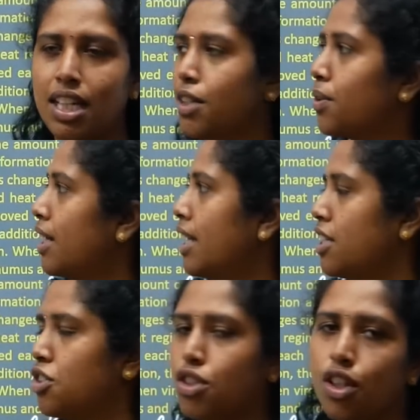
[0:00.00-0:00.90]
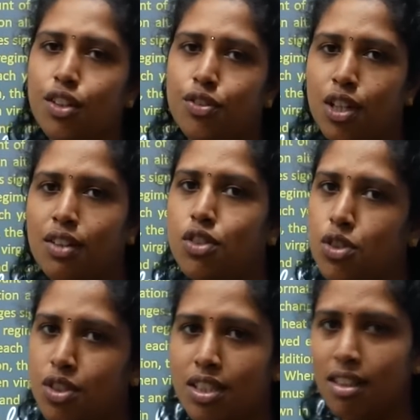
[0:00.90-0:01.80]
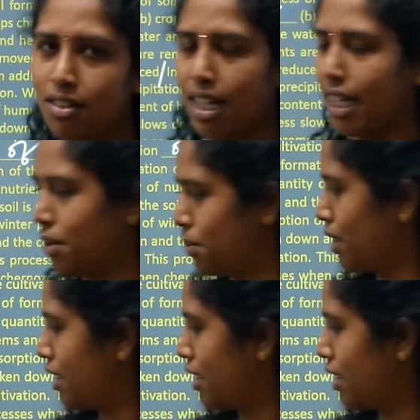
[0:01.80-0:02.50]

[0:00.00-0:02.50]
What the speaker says: and you can ensure if you have chosen the right word.